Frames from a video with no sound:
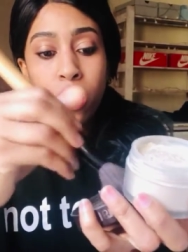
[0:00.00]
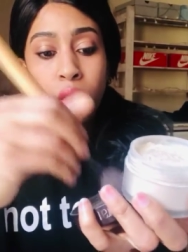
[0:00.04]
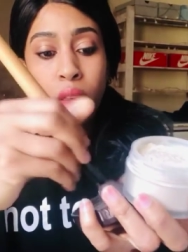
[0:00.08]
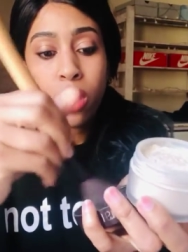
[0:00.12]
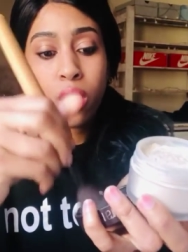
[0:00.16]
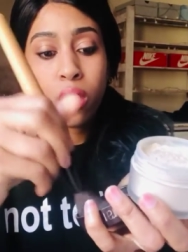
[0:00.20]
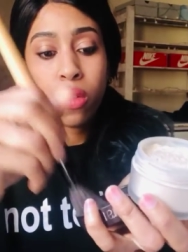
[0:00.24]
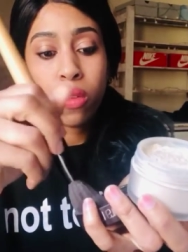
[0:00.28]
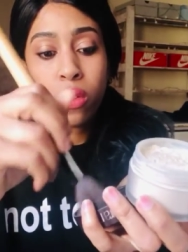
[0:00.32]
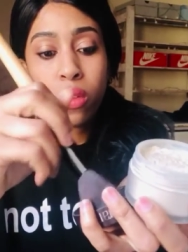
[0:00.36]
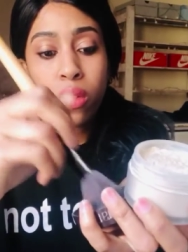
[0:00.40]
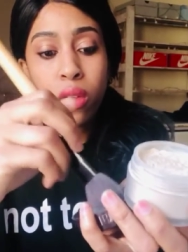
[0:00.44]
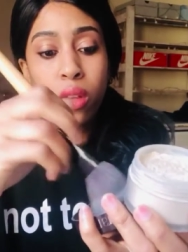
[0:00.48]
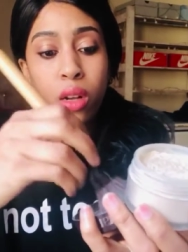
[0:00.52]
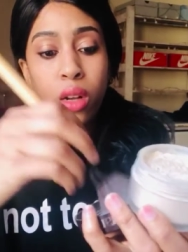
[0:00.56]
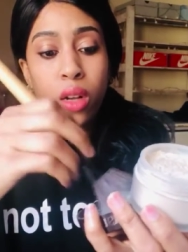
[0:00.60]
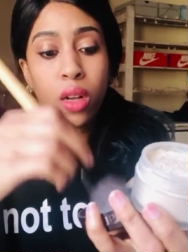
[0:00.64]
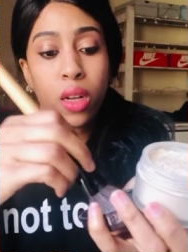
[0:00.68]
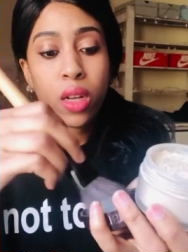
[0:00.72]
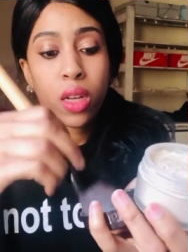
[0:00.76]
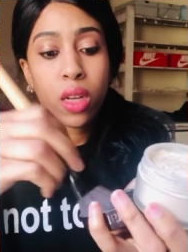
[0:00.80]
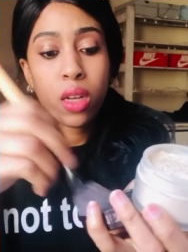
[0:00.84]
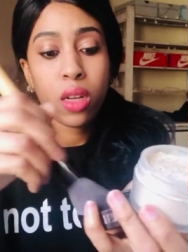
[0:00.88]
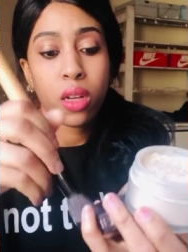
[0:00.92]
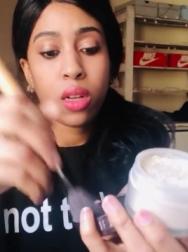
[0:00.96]
in the
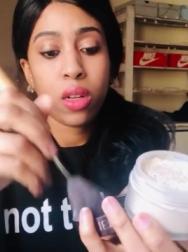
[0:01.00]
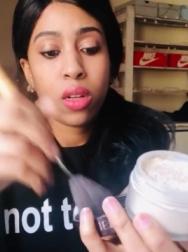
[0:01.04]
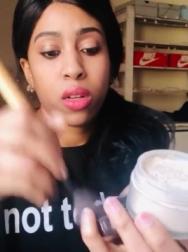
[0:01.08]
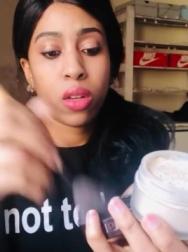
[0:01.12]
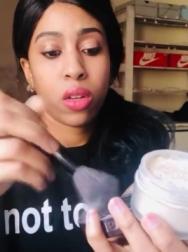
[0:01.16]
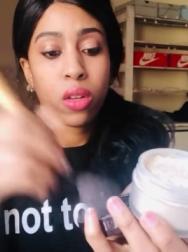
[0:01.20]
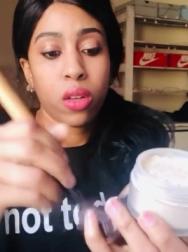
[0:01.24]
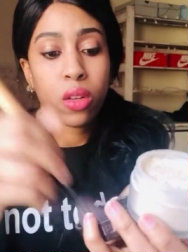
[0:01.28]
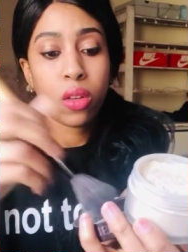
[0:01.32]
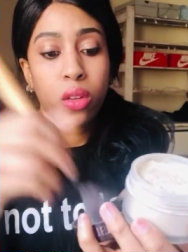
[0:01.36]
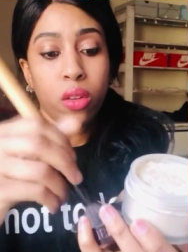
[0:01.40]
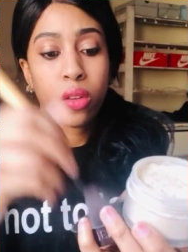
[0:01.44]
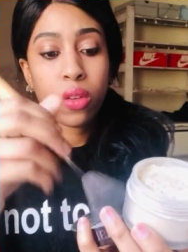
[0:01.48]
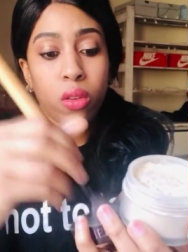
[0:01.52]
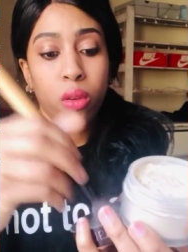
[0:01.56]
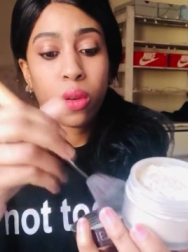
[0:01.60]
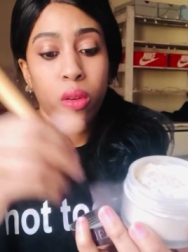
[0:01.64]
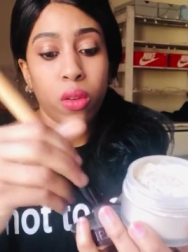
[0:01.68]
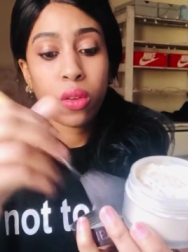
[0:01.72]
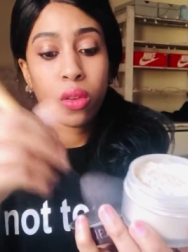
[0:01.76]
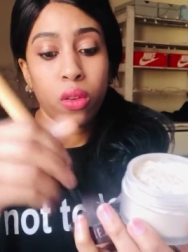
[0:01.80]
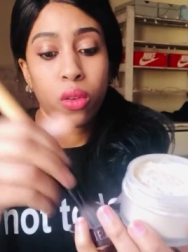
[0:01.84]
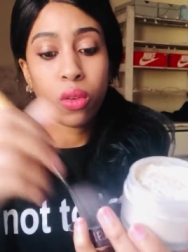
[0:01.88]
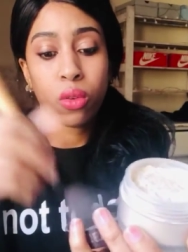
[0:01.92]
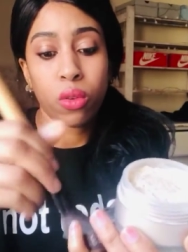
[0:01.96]
lid so
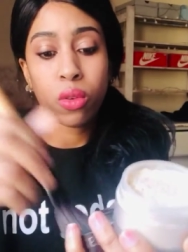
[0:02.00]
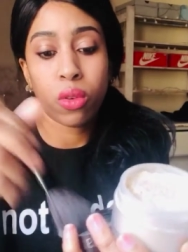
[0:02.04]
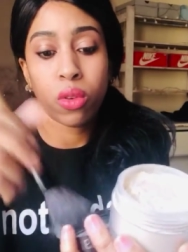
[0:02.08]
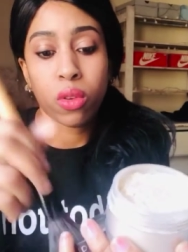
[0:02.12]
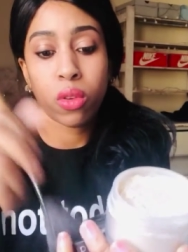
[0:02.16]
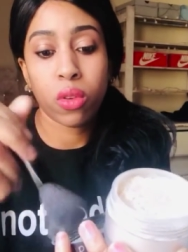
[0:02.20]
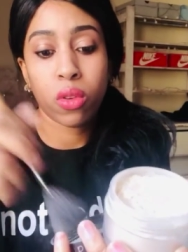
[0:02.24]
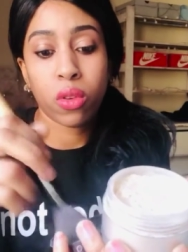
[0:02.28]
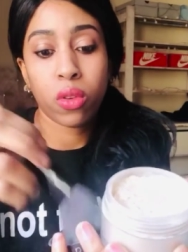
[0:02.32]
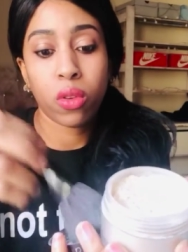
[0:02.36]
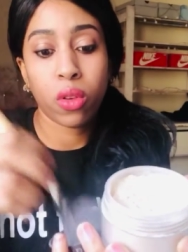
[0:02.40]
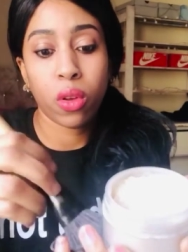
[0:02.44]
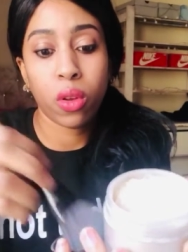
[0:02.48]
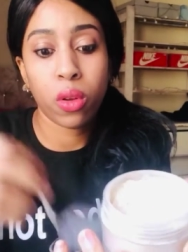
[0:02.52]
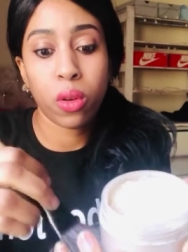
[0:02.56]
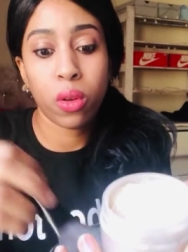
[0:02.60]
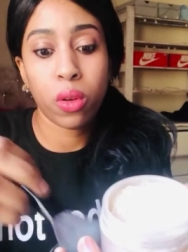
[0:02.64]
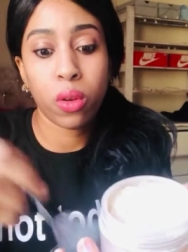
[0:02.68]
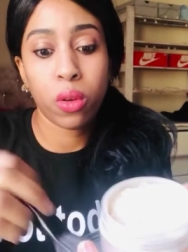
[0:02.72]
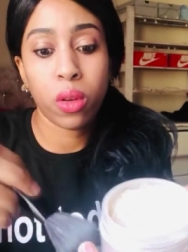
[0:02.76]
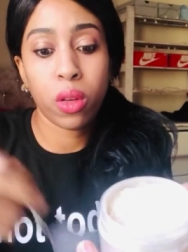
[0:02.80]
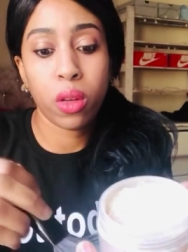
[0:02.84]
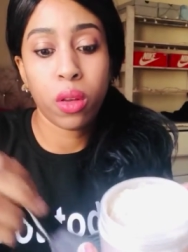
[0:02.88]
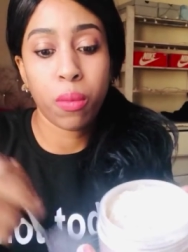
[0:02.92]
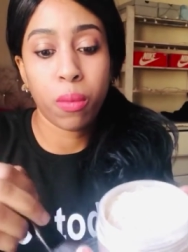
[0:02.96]
it's not so
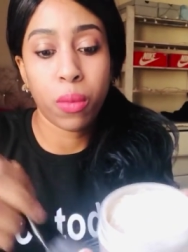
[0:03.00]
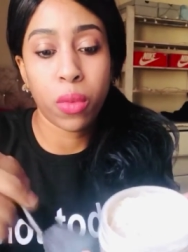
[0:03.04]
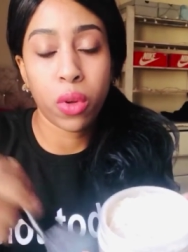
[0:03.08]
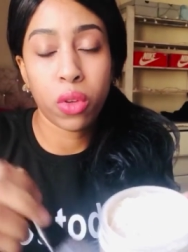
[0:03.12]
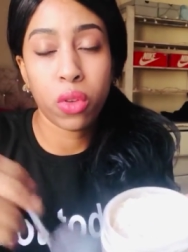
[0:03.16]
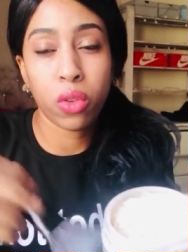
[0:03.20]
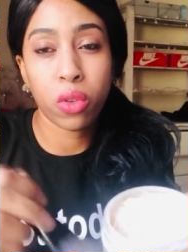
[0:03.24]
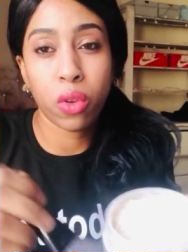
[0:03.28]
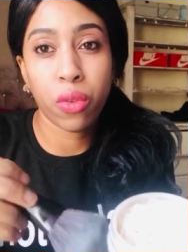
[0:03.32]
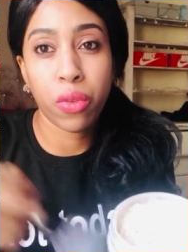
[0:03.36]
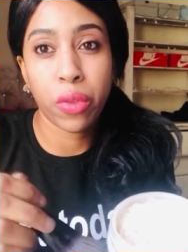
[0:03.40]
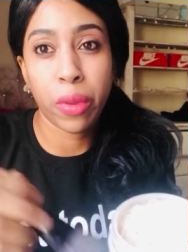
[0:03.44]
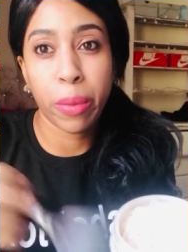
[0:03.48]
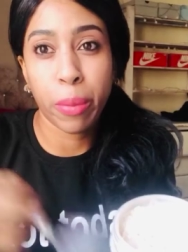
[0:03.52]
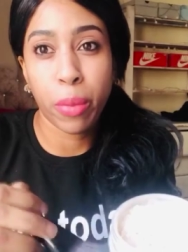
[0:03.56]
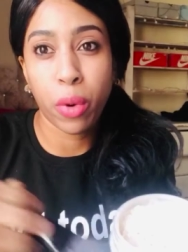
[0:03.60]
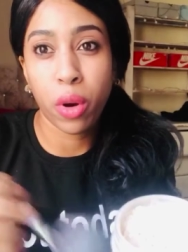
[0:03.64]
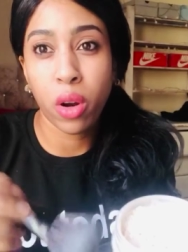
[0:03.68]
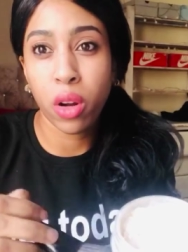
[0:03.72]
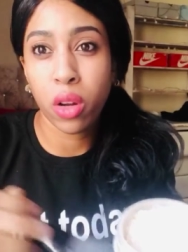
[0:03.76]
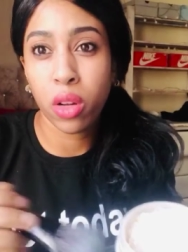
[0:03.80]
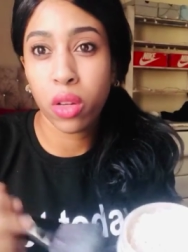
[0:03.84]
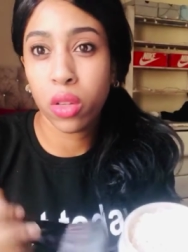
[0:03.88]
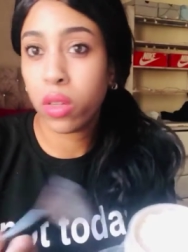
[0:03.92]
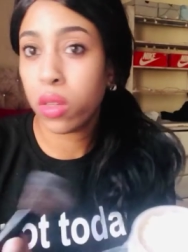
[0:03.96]
much on the
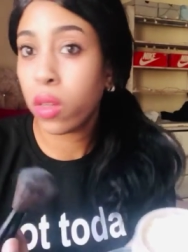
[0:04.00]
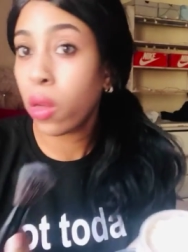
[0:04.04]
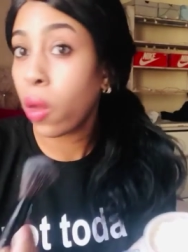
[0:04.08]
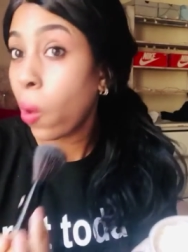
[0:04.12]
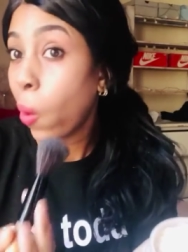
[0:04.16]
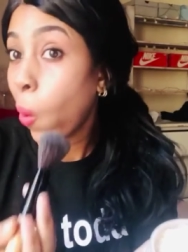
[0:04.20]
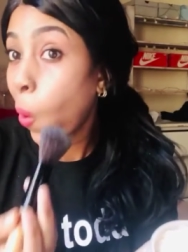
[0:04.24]
brush